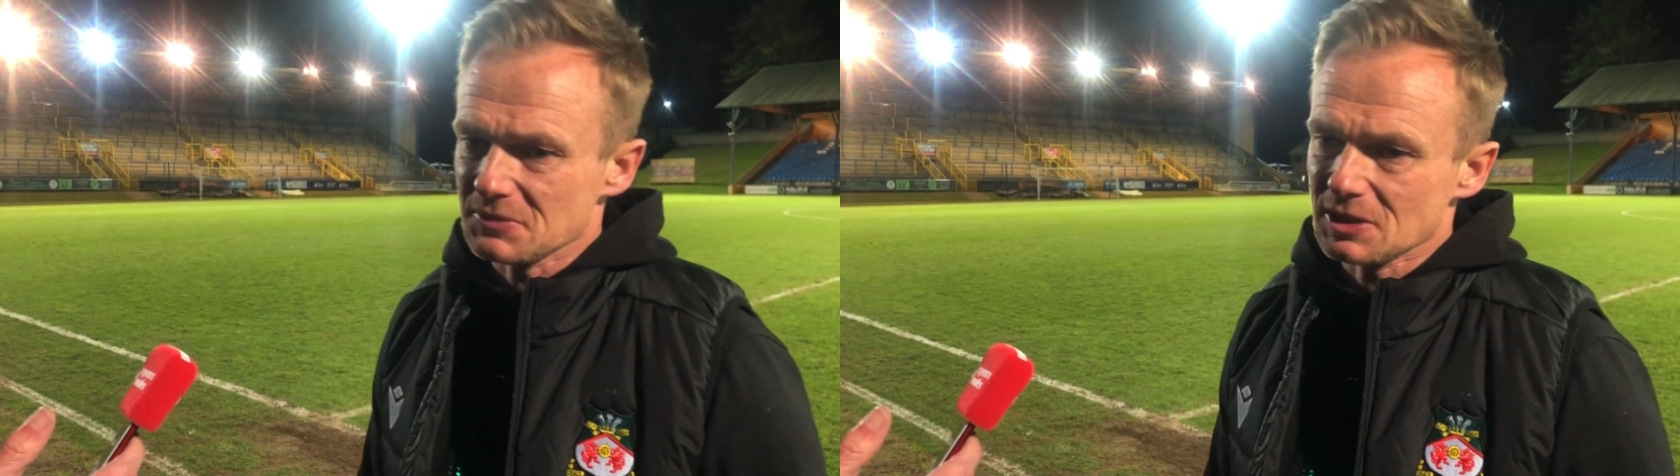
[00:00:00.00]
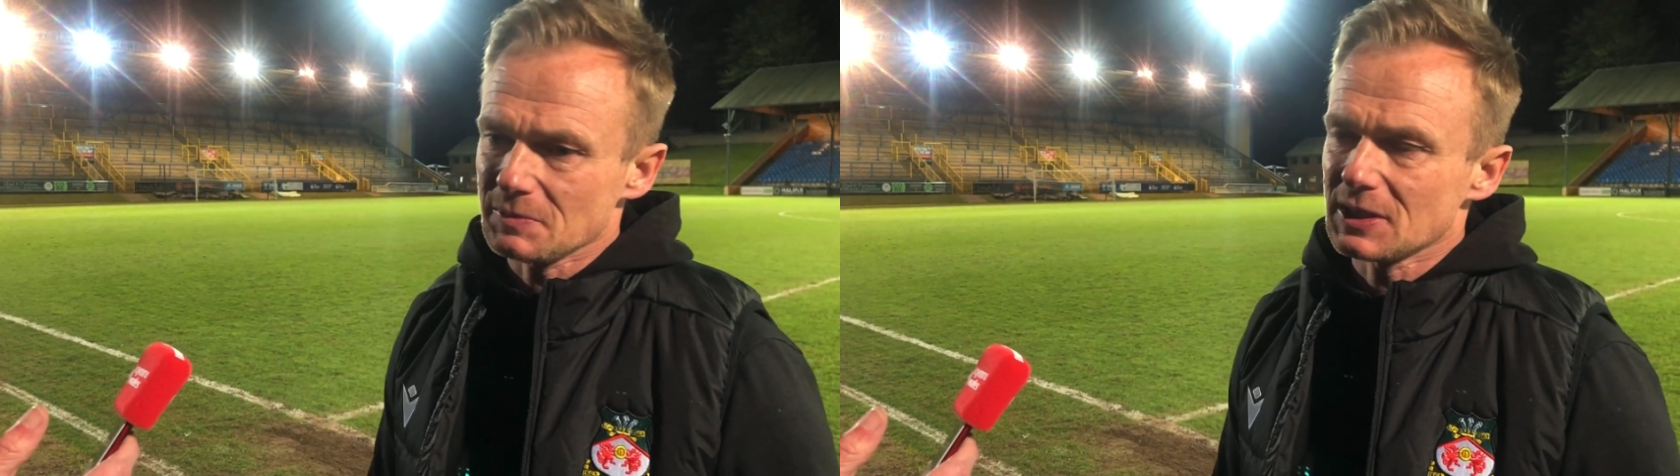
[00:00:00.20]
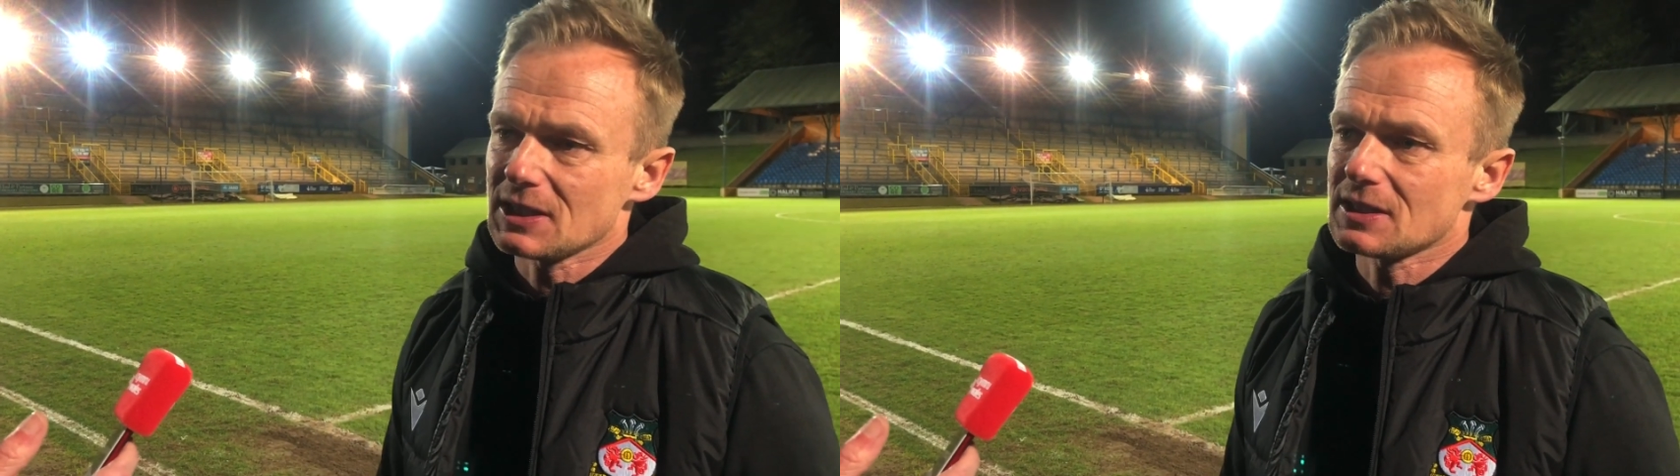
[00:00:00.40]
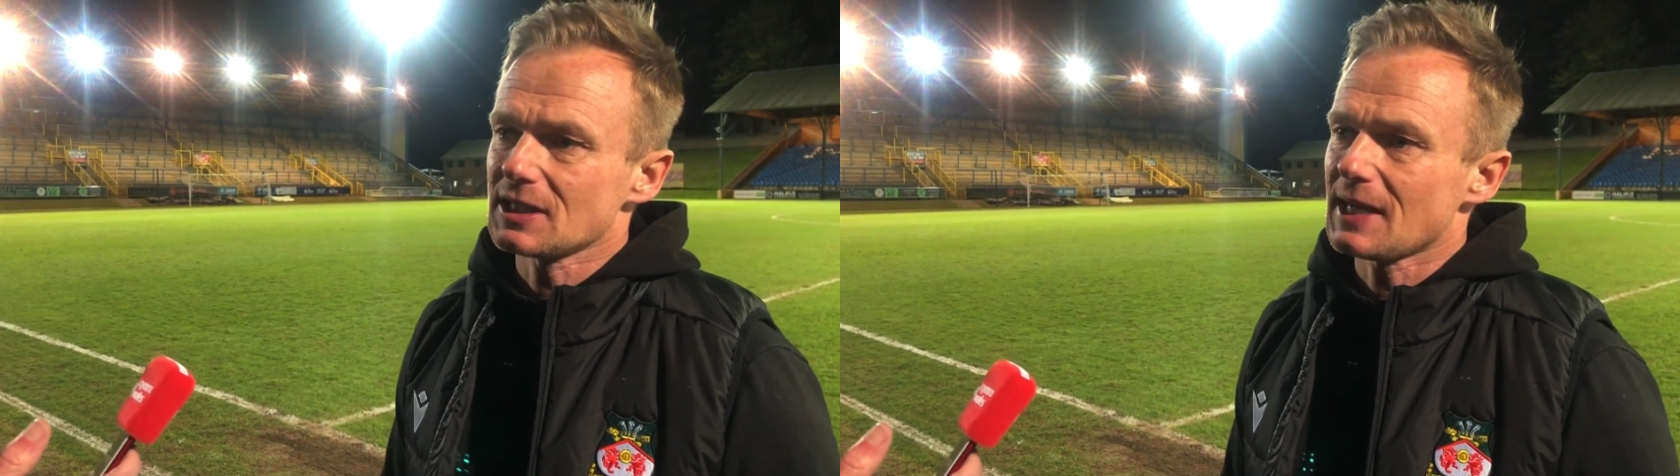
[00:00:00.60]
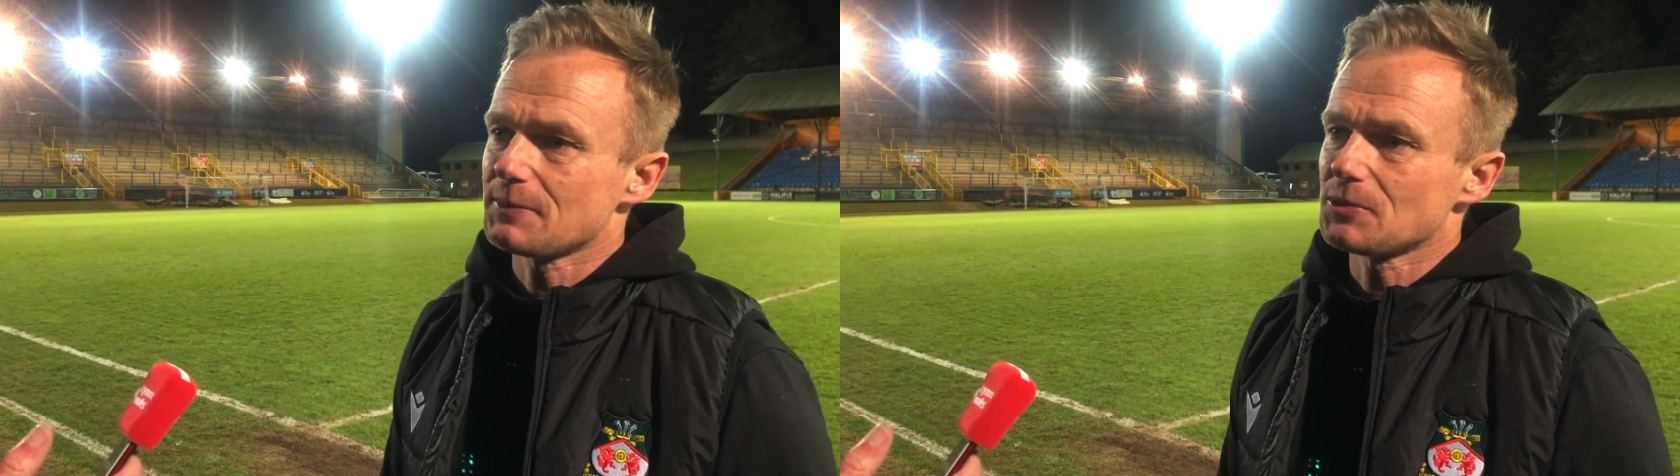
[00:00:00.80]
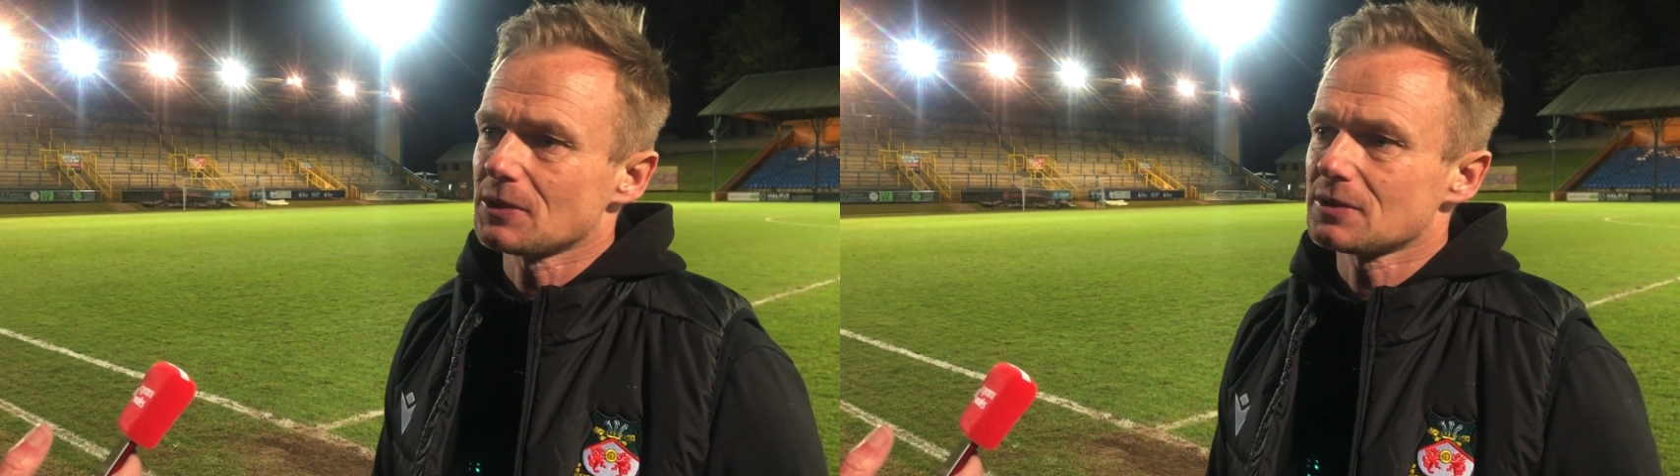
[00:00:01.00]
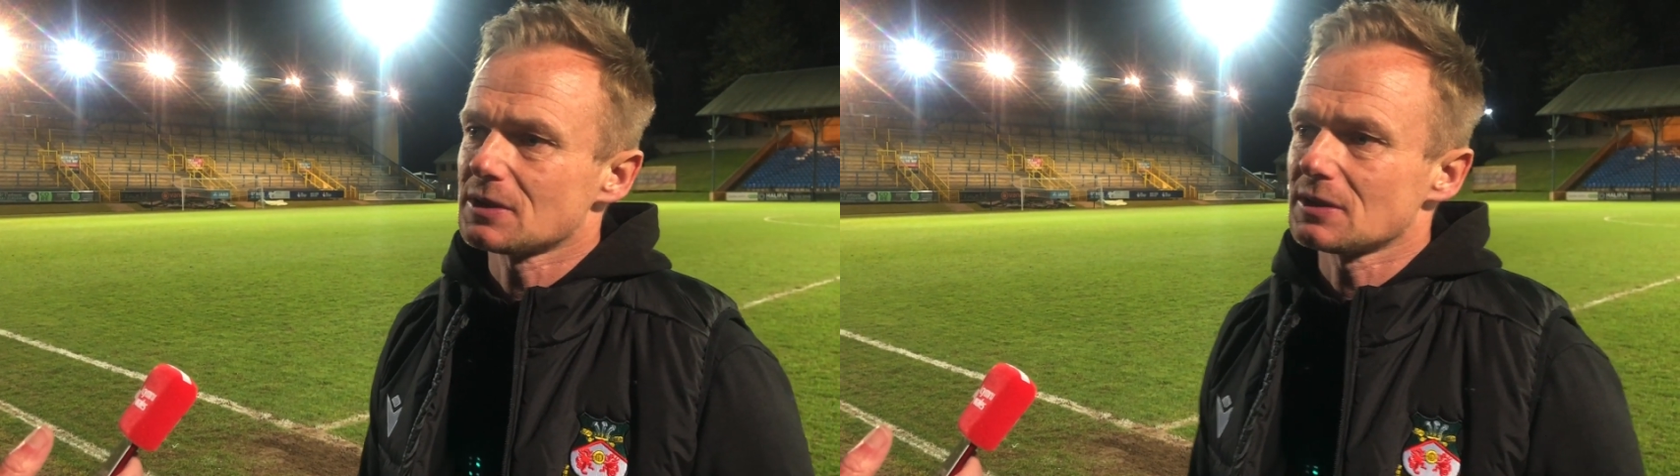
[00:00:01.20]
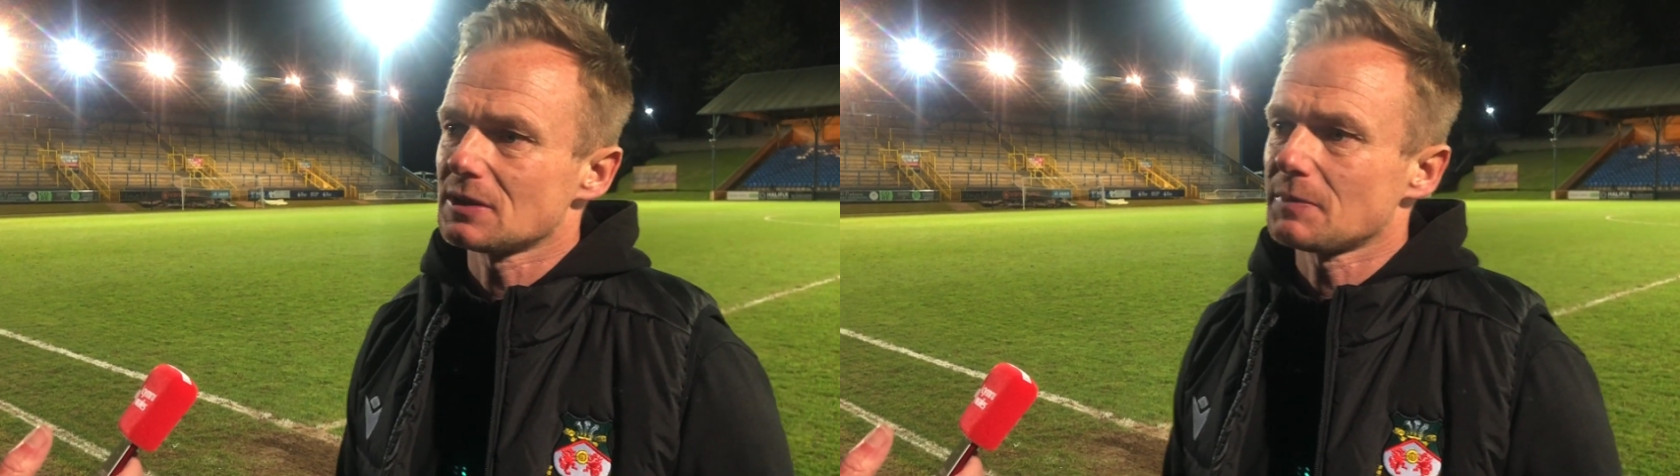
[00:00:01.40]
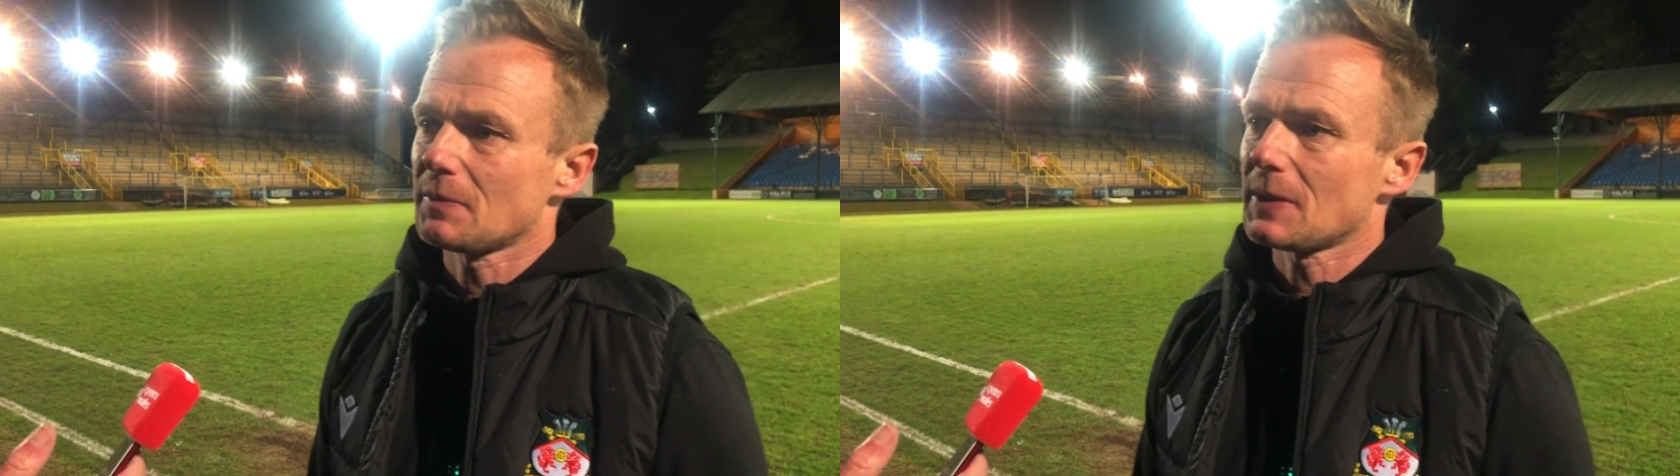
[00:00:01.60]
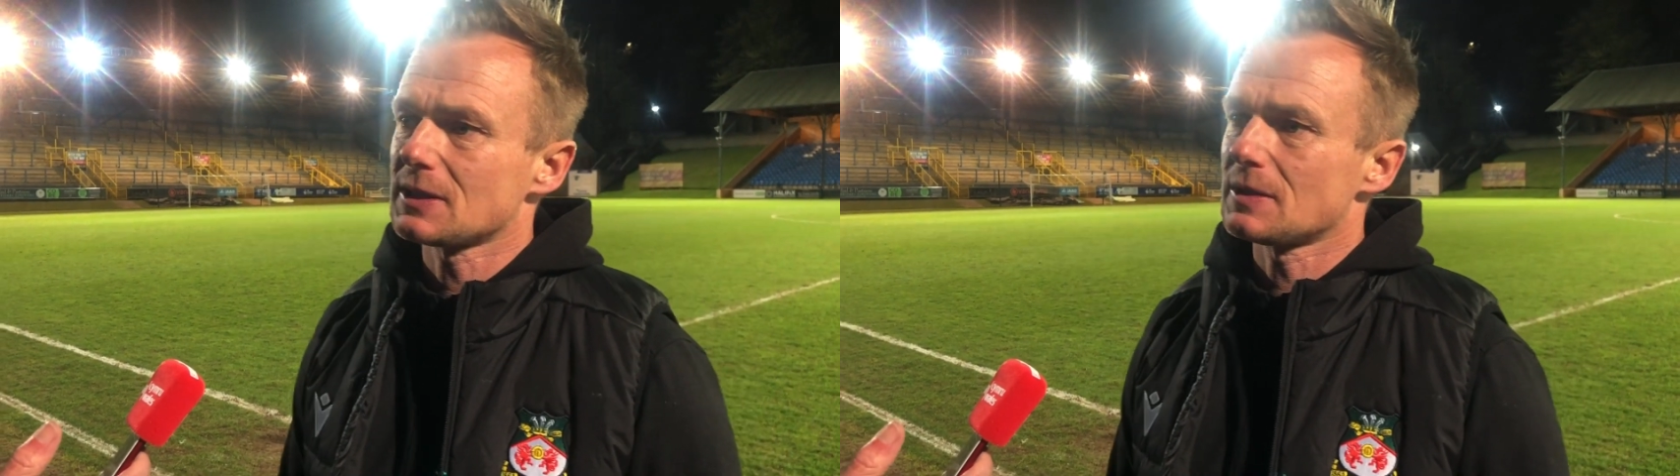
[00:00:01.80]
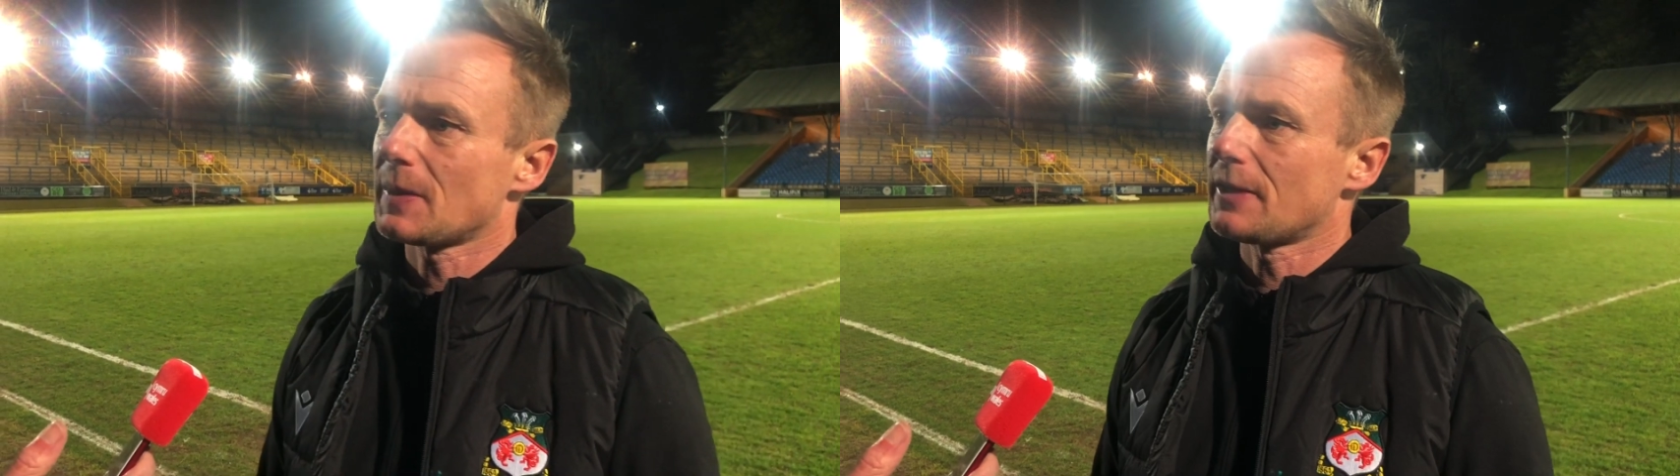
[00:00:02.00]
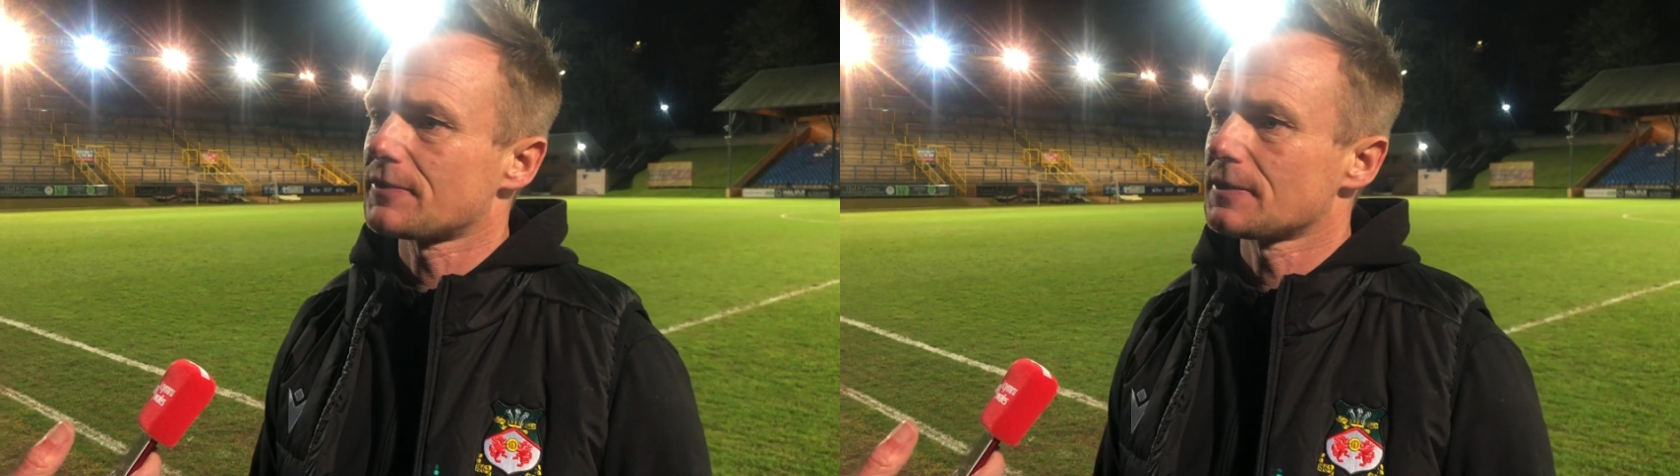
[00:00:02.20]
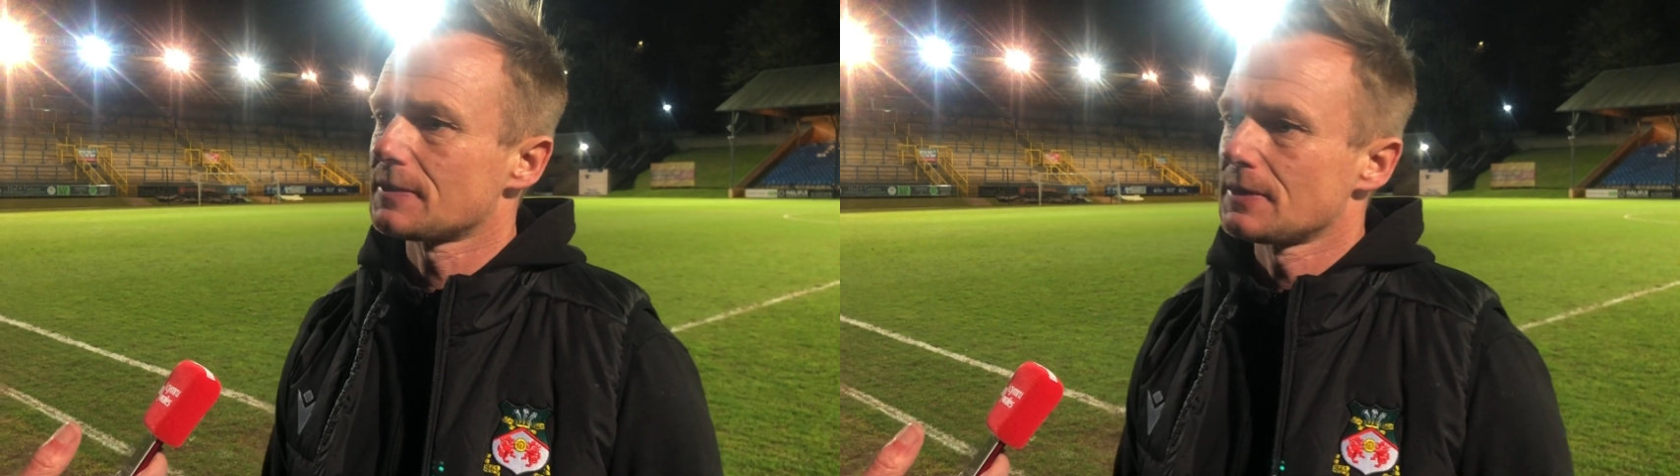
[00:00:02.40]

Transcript: there'd been a decent gap between us and the bottom place of the playoffs.